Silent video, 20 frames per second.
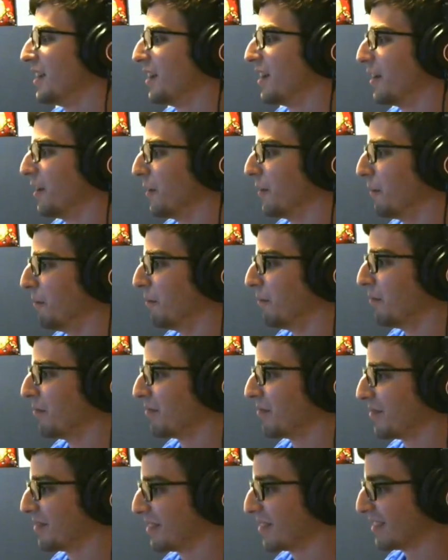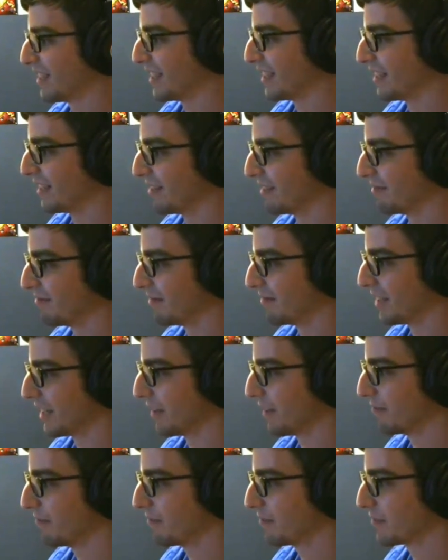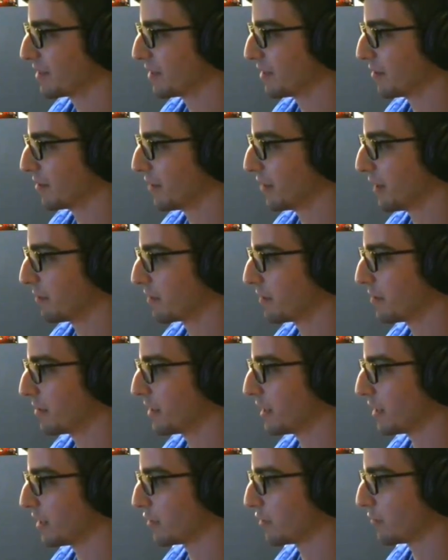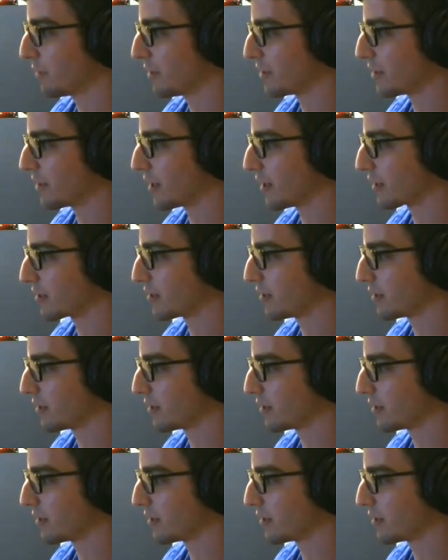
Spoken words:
And yeah, so I'm going to be getting 20 socks